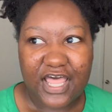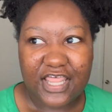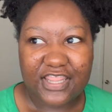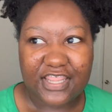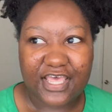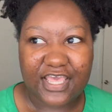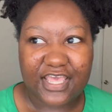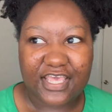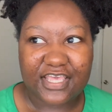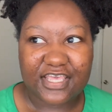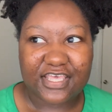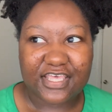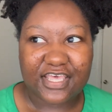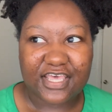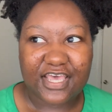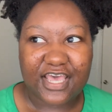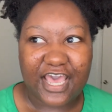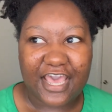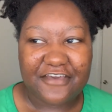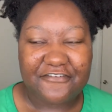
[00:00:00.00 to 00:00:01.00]
Like,
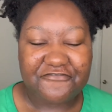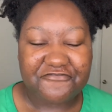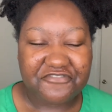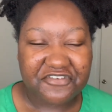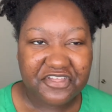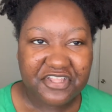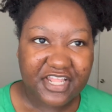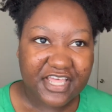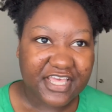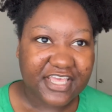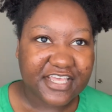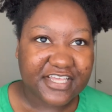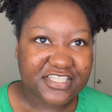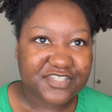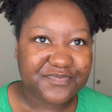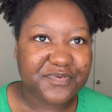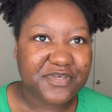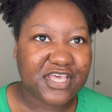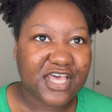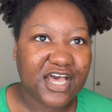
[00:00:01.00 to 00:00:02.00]
I feel like it's
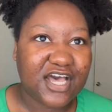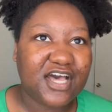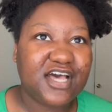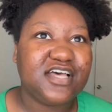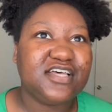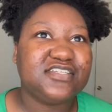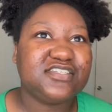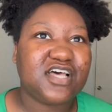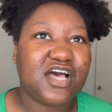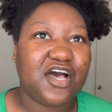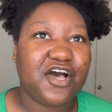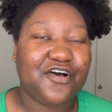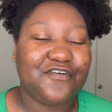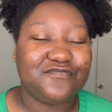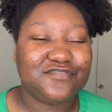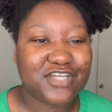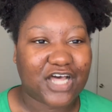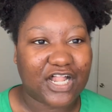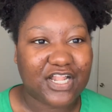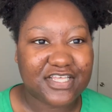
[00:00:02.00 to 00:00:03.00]
because
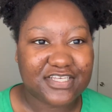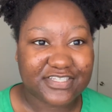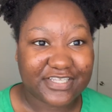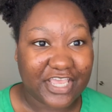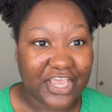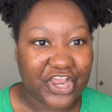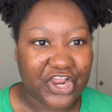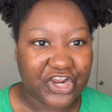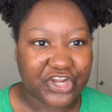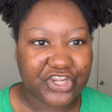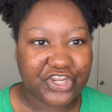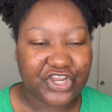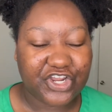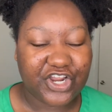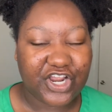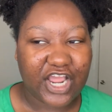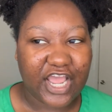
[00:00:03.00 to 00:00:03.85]
of Dolly's character.